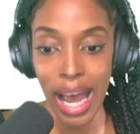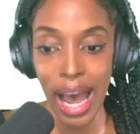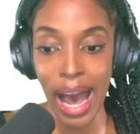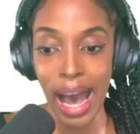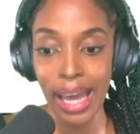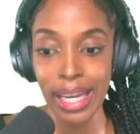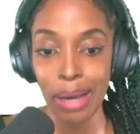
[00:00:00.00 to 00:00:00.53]

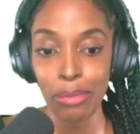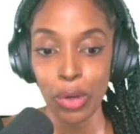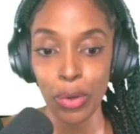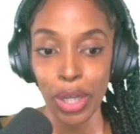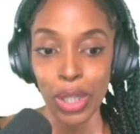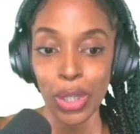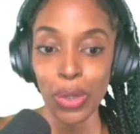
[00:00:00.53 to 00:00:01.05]
and I'm
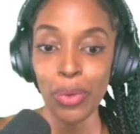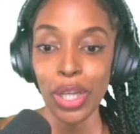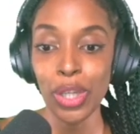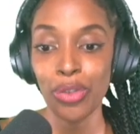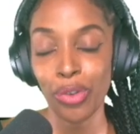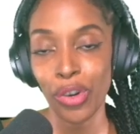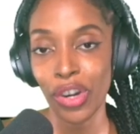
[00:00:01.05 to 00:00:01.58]
going to
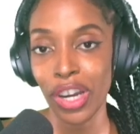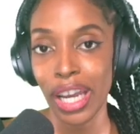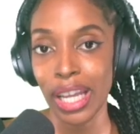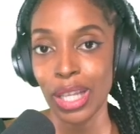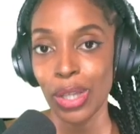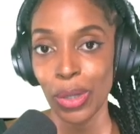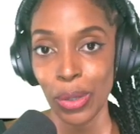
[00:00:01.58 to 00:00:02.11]
withdraw
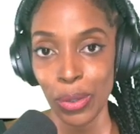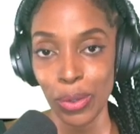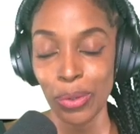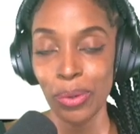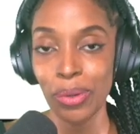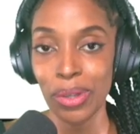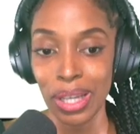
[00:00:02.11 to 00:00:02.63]
it
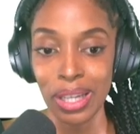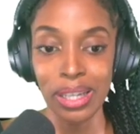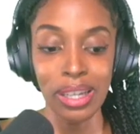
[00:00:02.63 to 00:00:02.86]
to the